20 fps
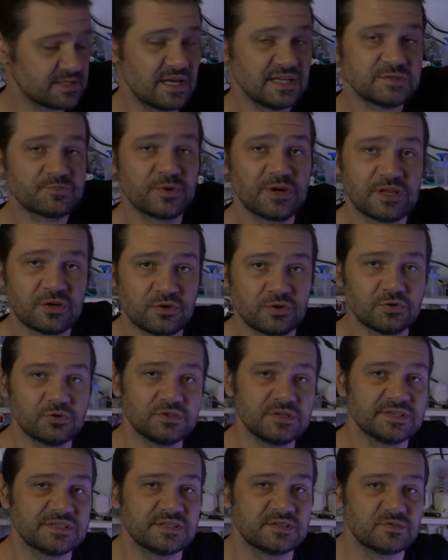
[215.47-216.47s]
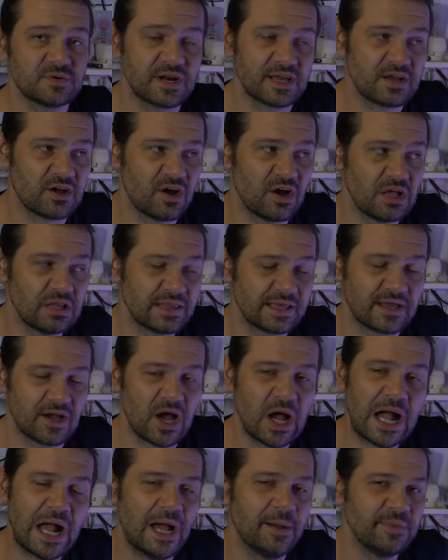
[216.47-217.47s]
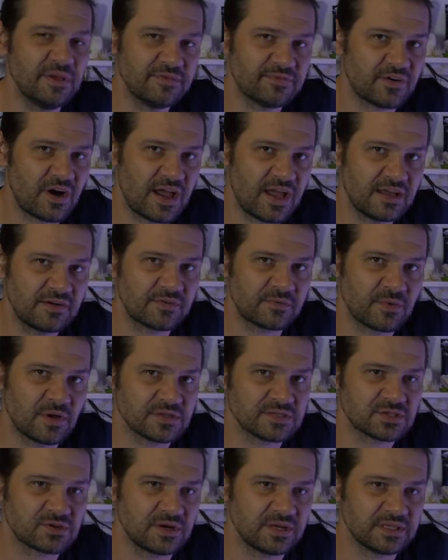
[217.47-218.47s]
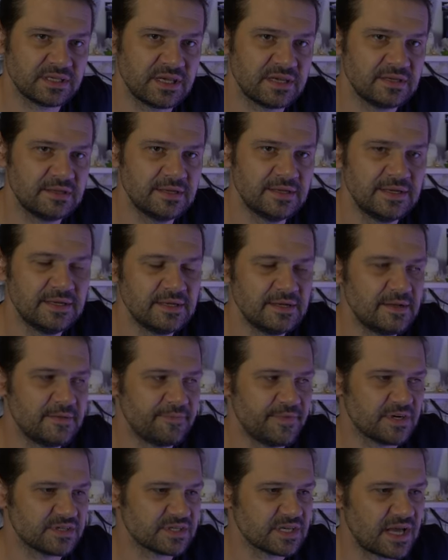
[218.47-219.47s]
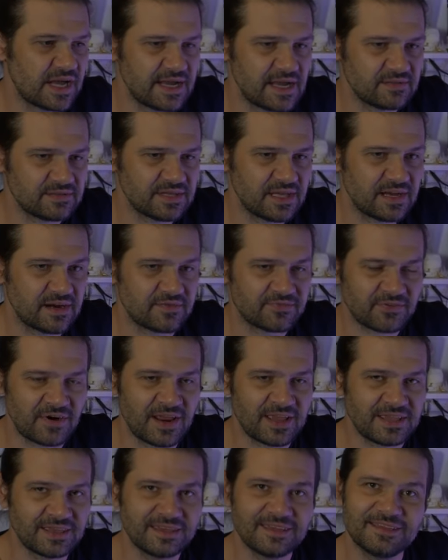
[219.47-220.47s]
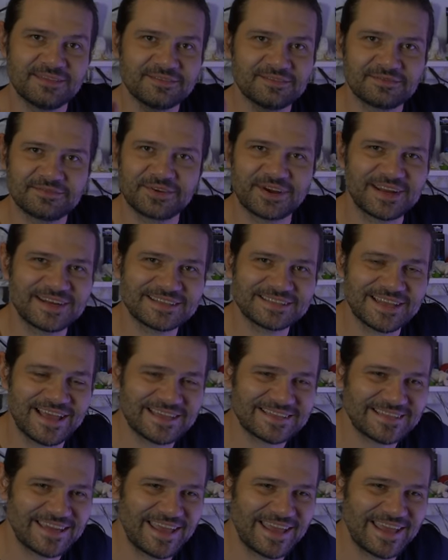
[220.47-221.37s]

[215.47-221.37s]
that's pretty cool because it's what I call like a hobby frag from Australia. There's a guy out there, Frankie, forget his last